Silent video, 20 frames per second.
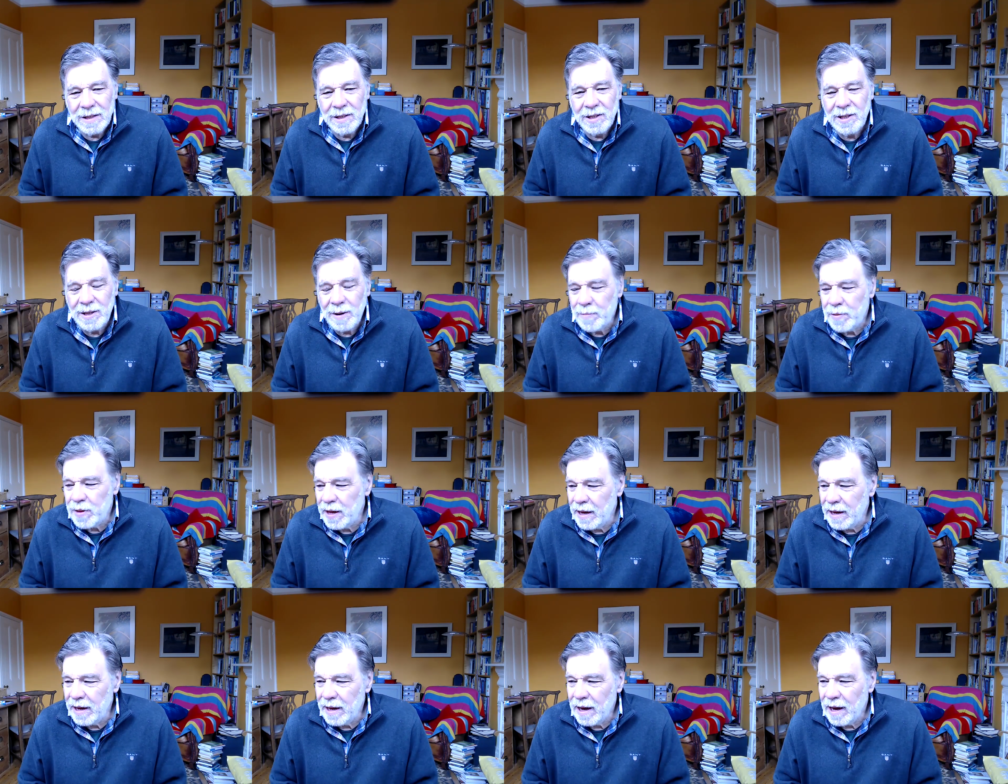
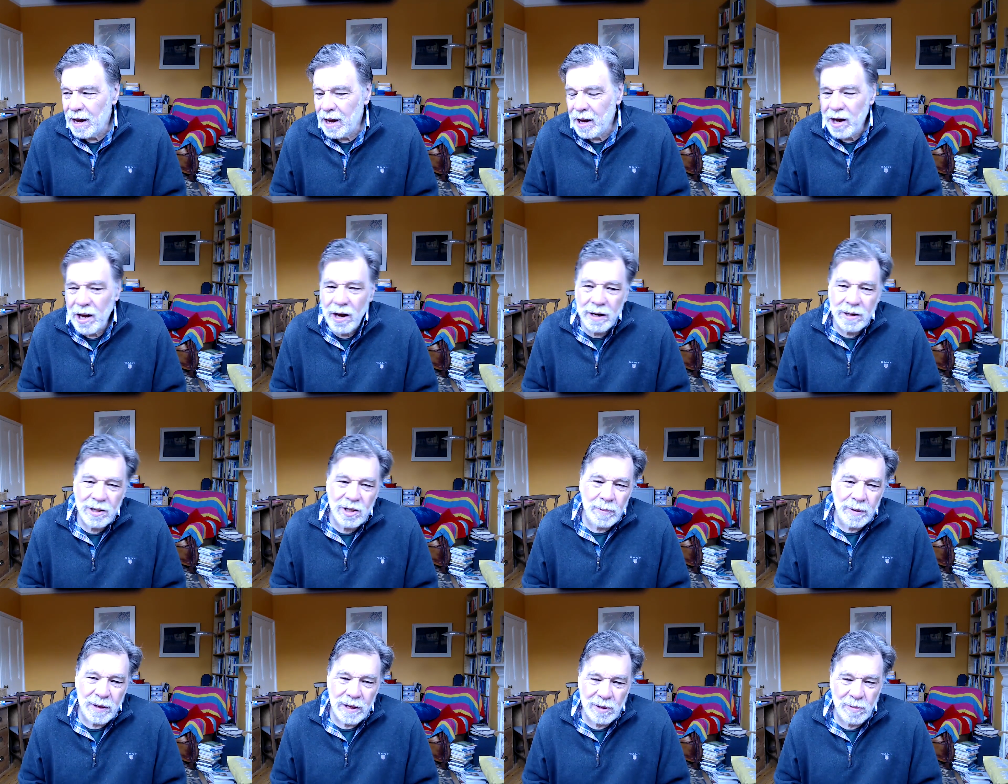Something occurred
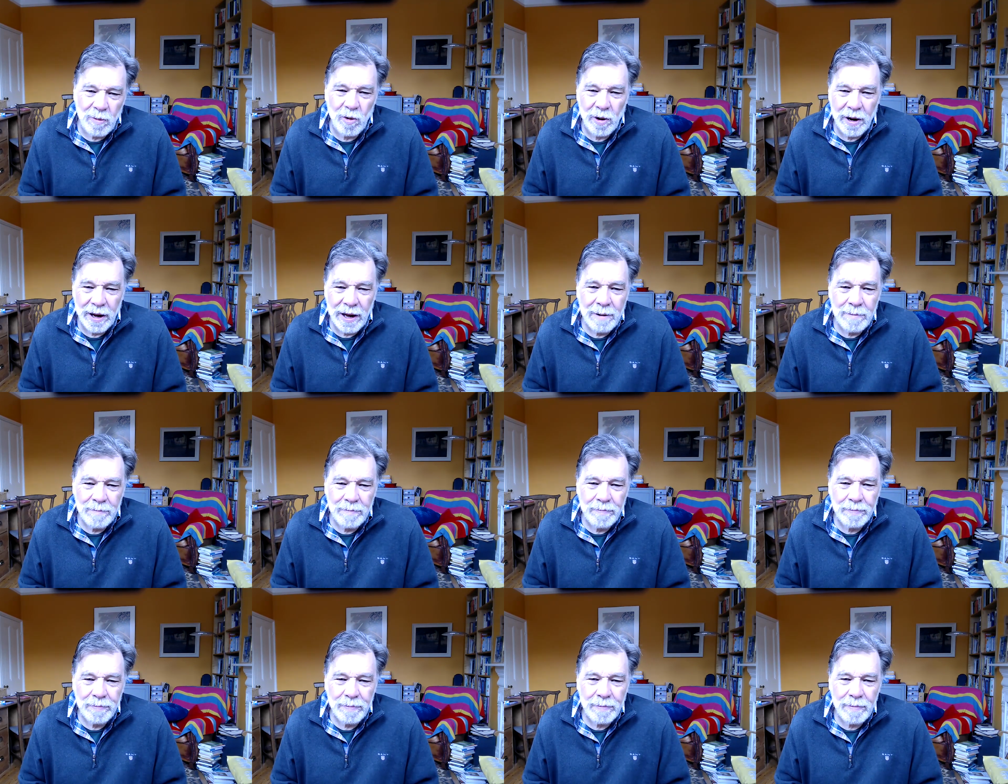to me this morning
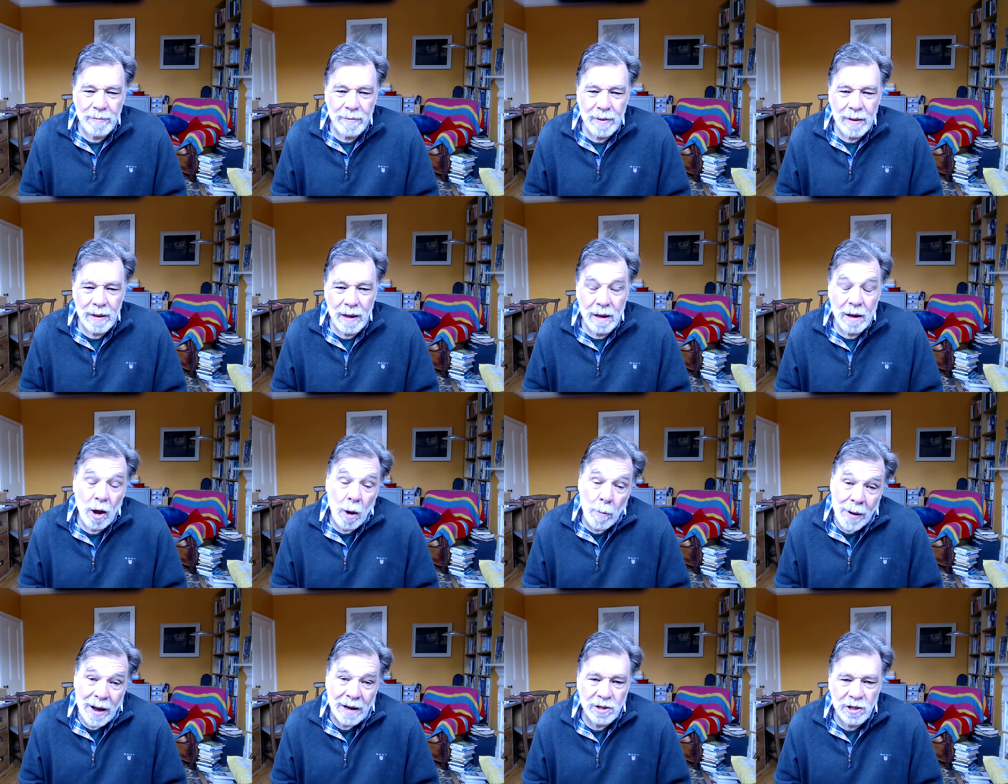
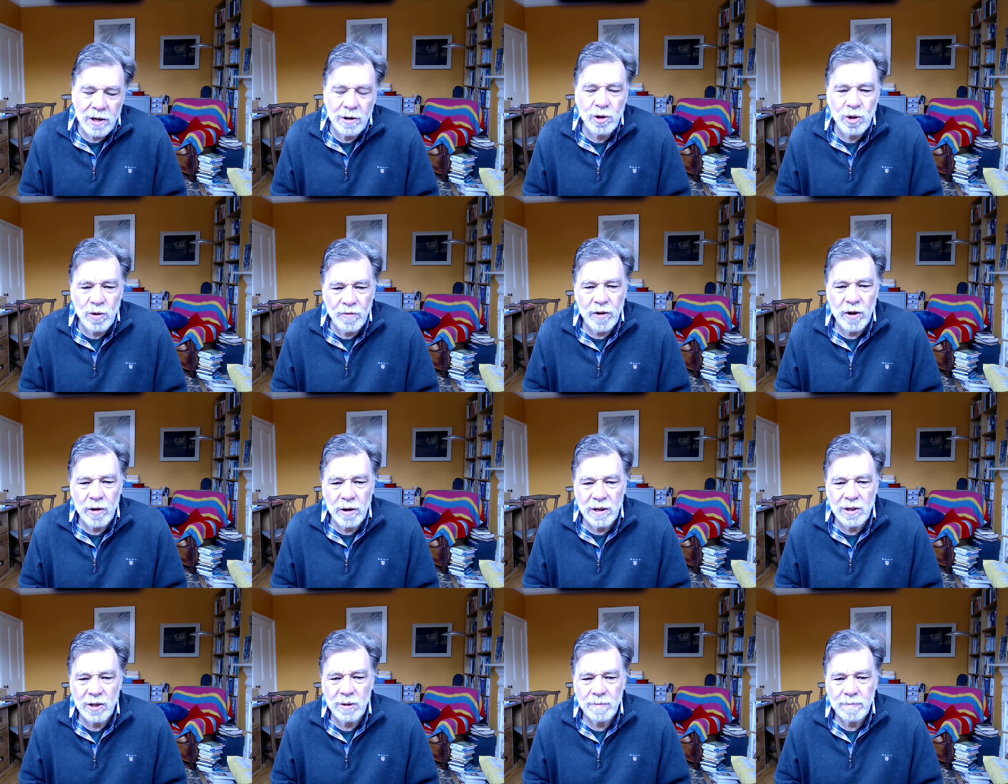about solution
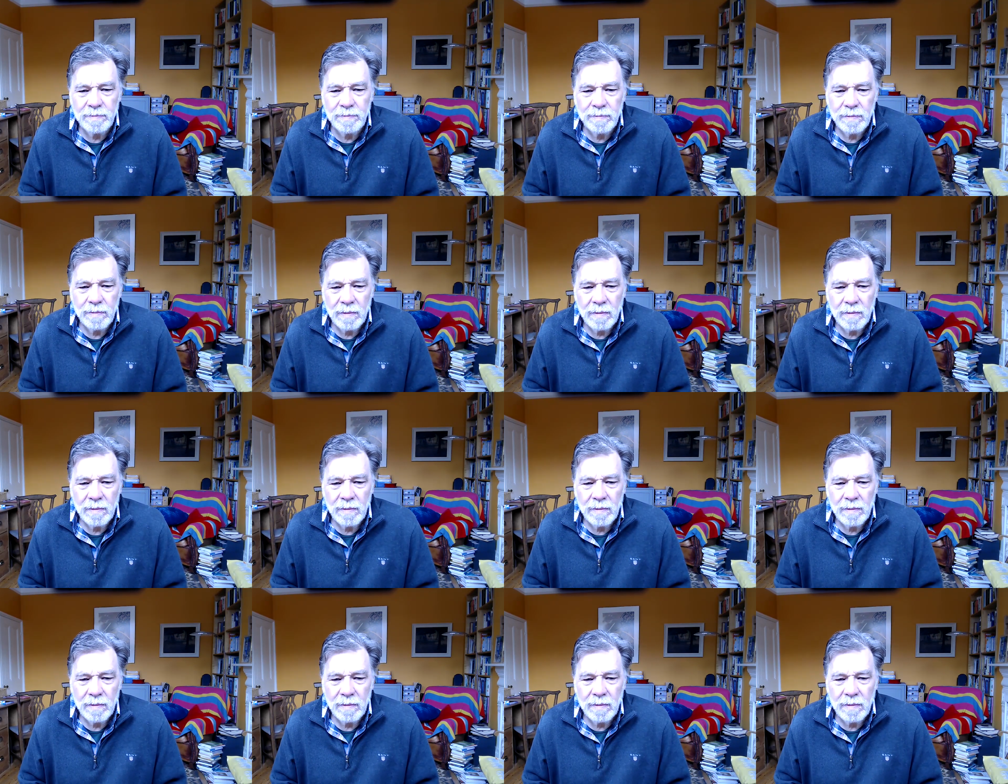focus.